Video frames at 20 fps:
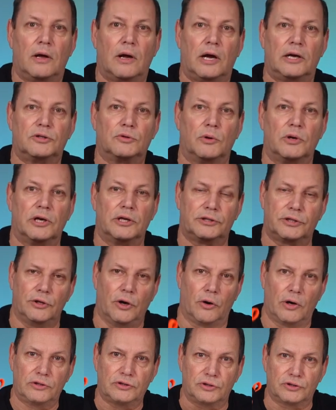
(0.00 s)
I just want to let you
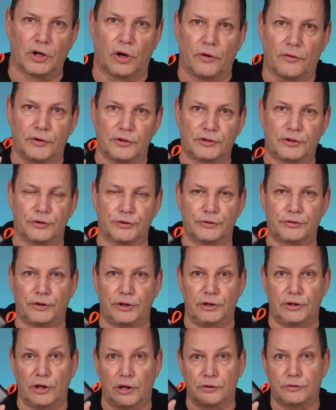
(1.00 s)
know, as you saw, this is
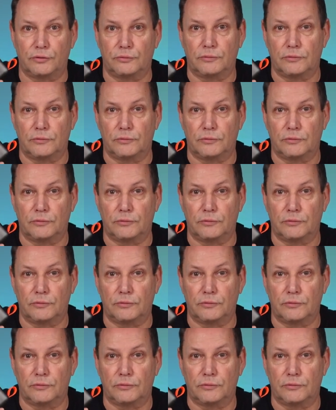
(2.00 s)
the